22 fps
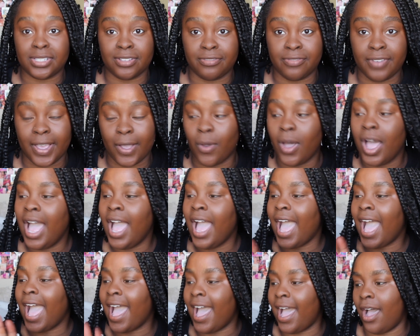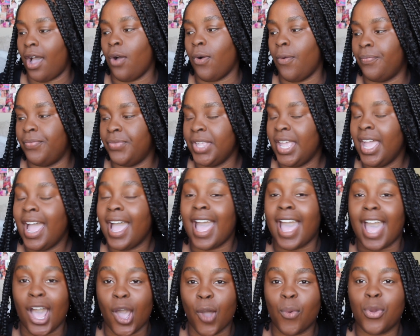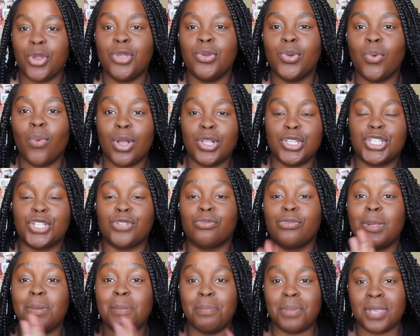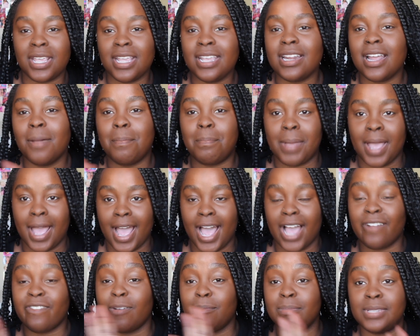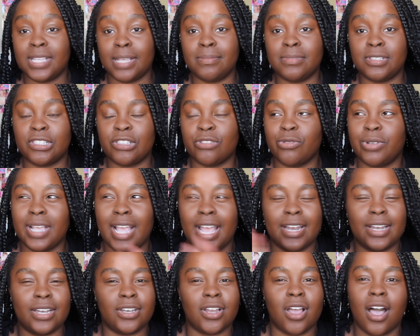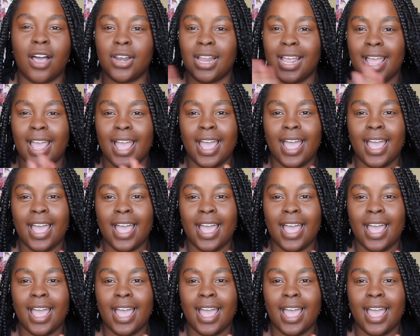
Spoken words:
to fail. How? How are you going to repeat a pack from Sims 3 and not